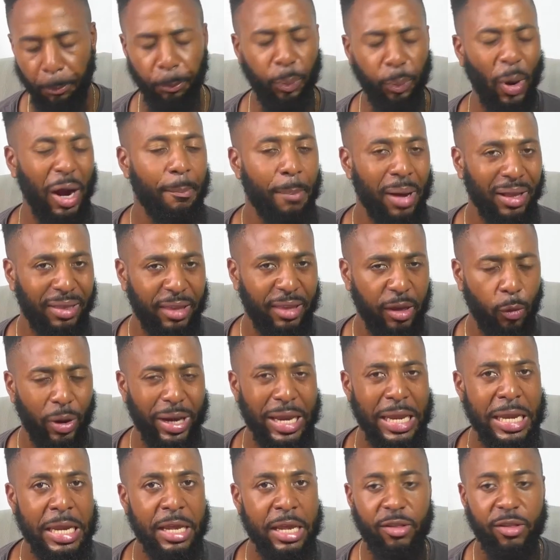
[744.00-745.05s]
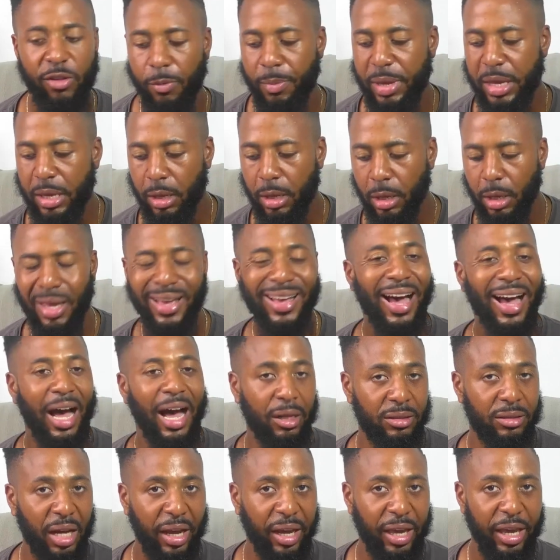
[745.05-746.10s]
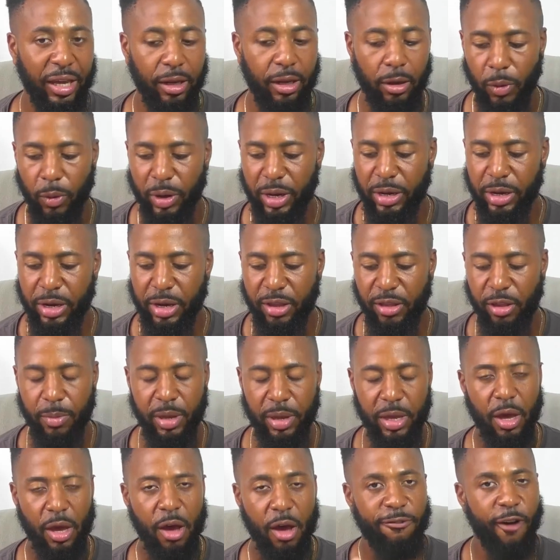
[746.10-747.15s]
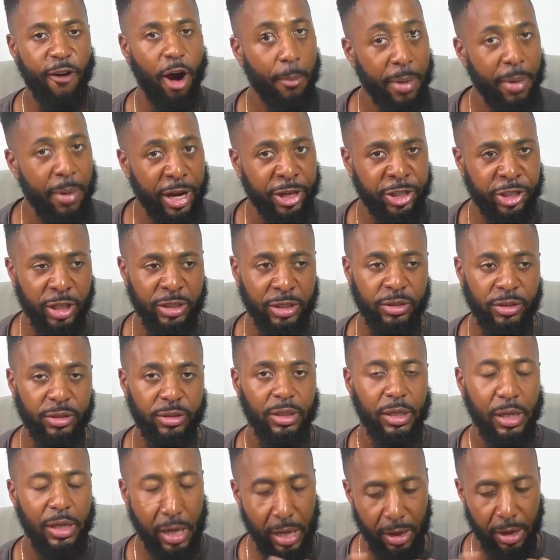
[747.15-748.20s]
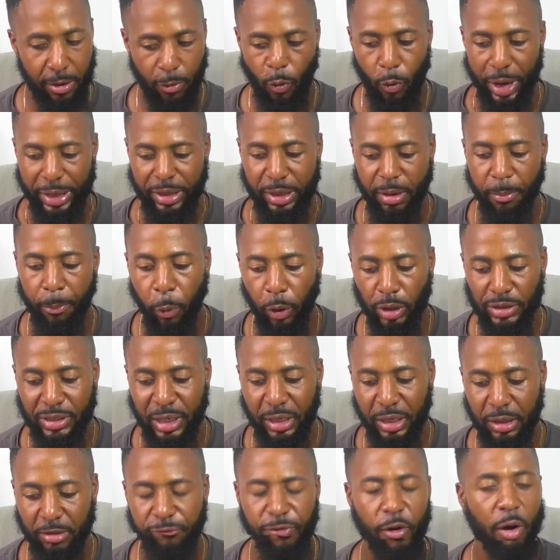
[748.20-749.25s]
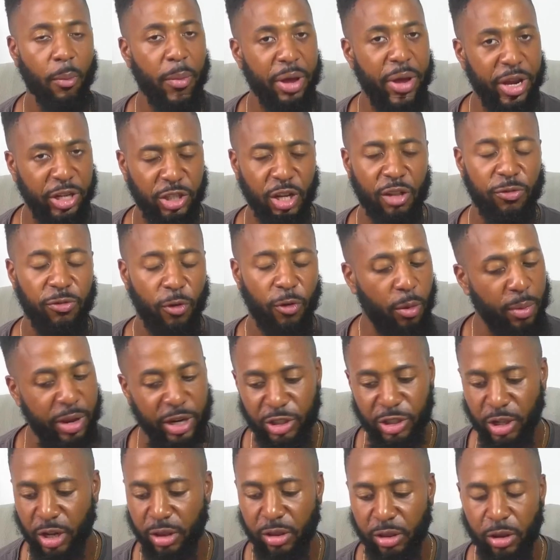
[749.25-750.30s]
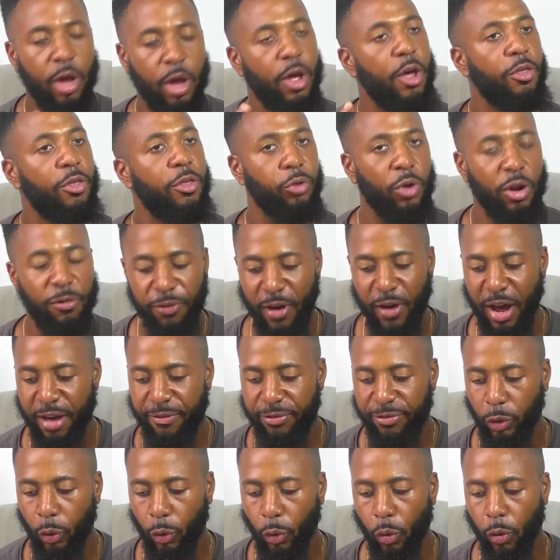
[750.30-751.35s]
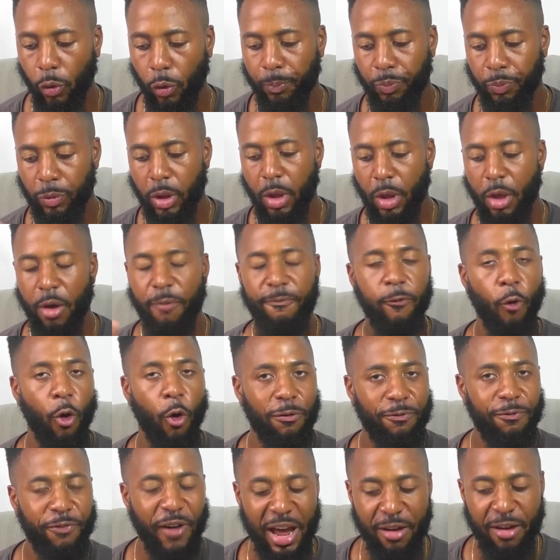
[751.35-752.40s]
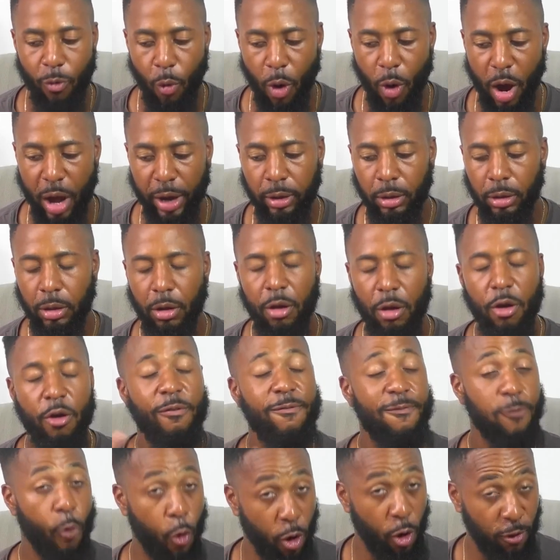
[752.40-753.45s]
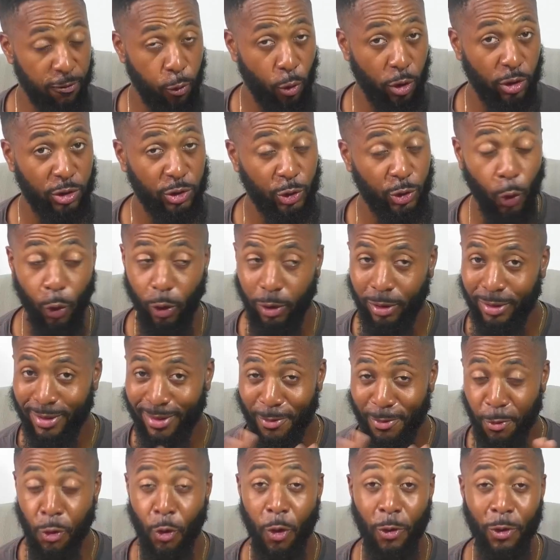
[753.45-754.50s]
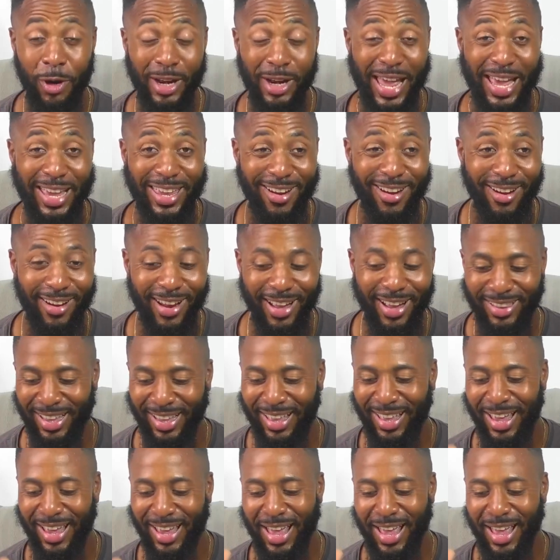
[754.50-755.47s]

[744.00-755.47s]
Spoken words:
pragmatic when he needs to be, attacking when he needs to be. Formations, quite important. Formations. 3-5-2, 4-5-1, 4-4-2. We don't like hear that.